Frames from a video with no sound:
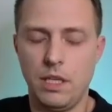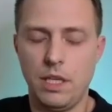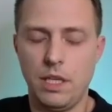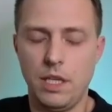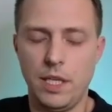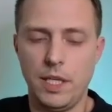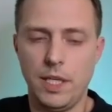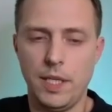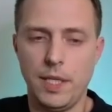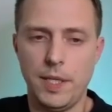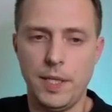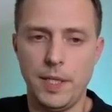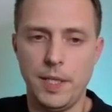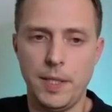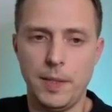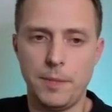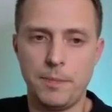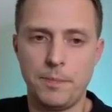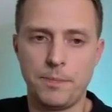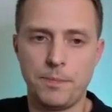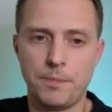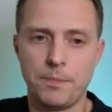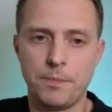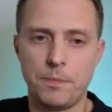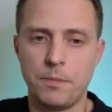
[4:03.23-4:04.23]

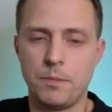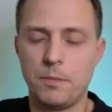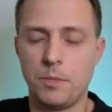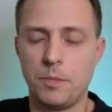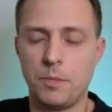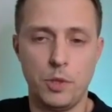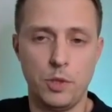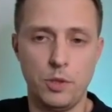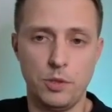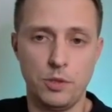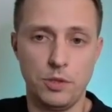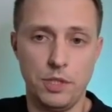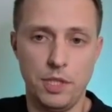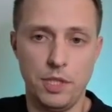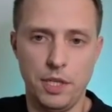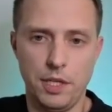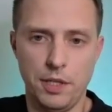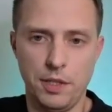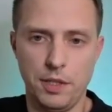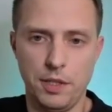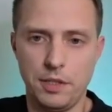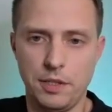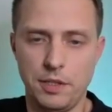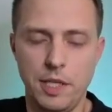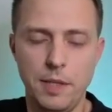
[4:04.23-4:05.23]
product
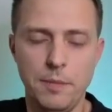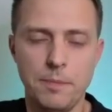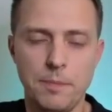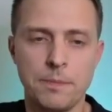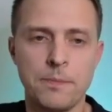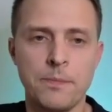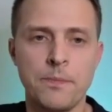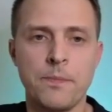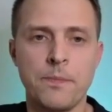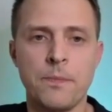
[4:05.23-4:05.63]
areas. Yeah.